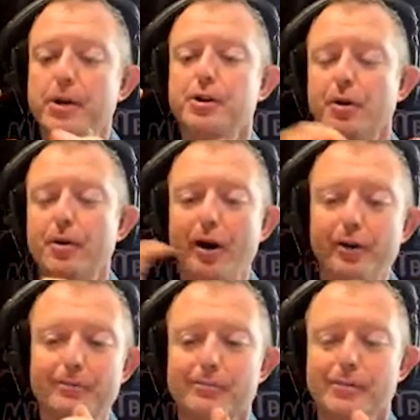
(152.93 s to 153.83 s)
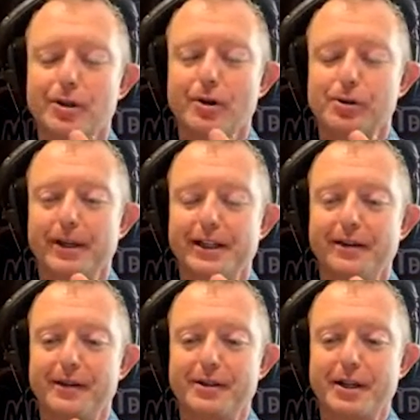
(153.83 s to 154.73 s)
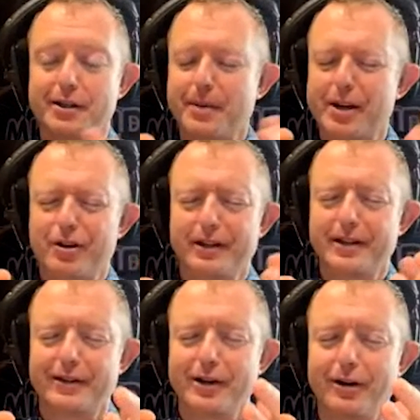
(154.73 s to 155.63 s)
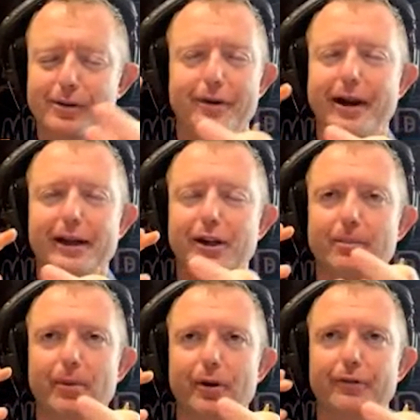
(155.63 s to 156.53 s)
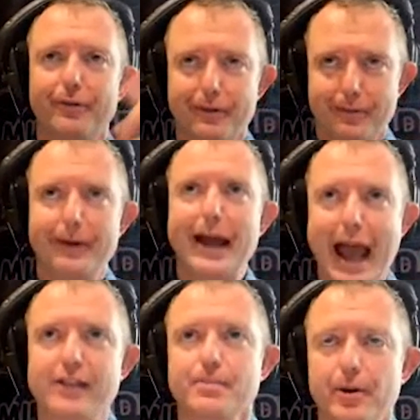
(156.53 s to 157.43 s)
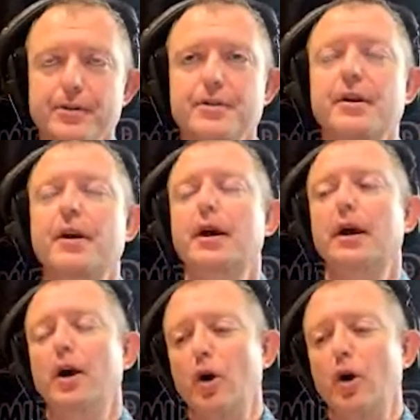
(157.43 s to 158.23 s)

And when you go on social media these days, especially TikTok, there are any number of experts